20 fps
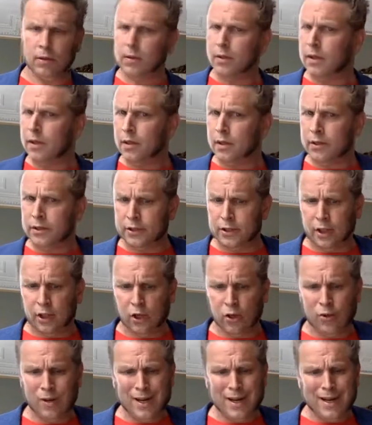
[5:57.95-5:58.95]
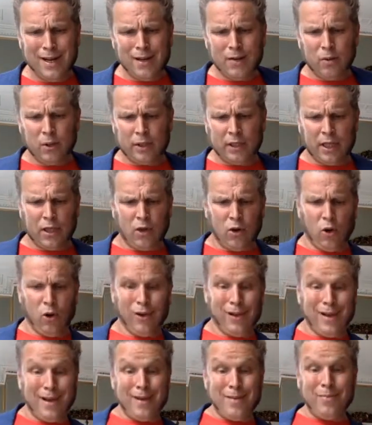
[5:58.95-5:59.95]
So what they call
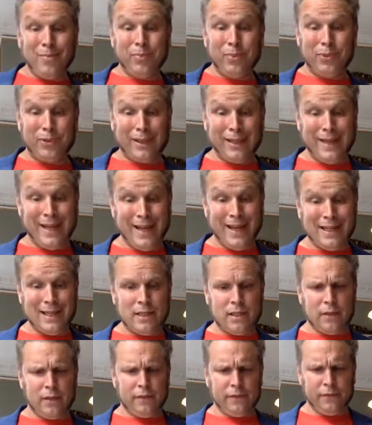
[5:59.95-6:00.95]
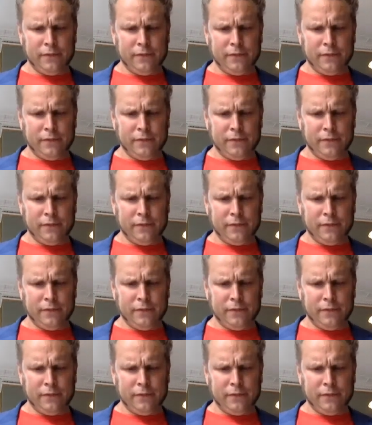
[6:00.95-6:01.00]
predictive